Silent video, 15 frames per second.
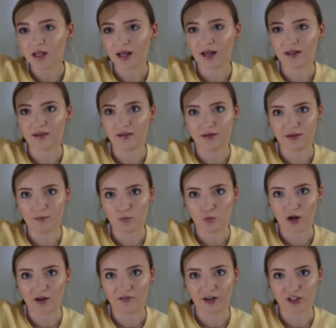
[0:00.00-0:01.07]
And
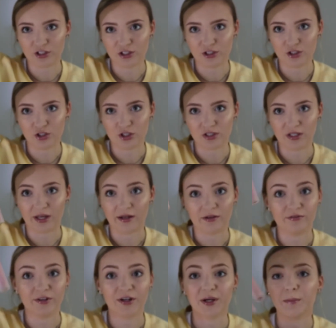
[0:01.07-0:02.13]
White Russian is just like a
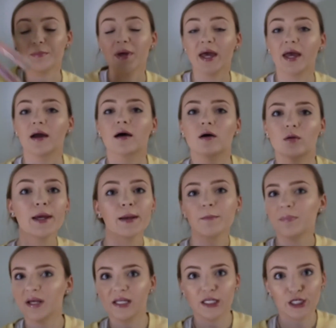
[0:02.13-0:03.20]
very pale
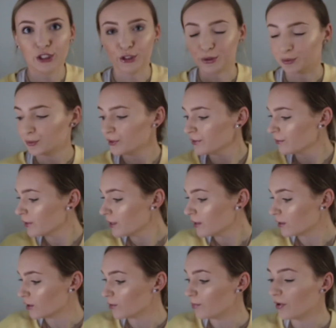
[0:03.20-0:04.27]
pinky nude.
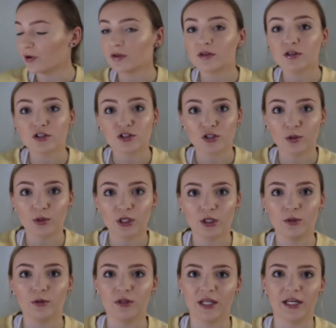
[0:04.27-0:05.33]
They're both so
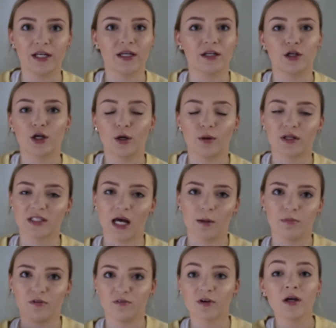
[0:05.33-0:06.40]
cute. They can go on
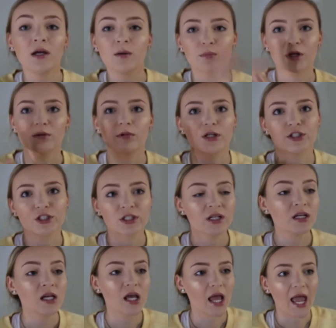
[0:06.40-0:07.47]
top of pretty much
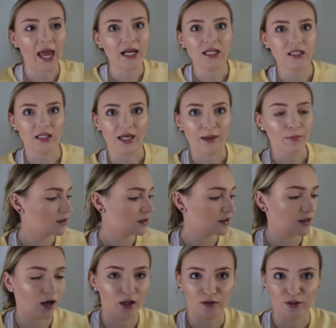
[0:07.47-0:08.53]
any lip
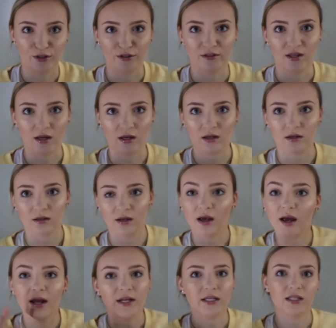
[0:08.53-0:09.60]
color, like
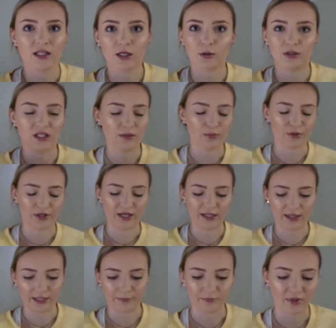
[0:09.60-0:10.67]
any liquid lip or
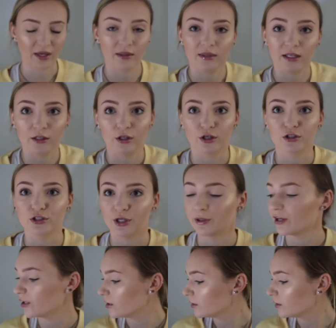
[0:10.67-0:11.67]
anything, and they look so good.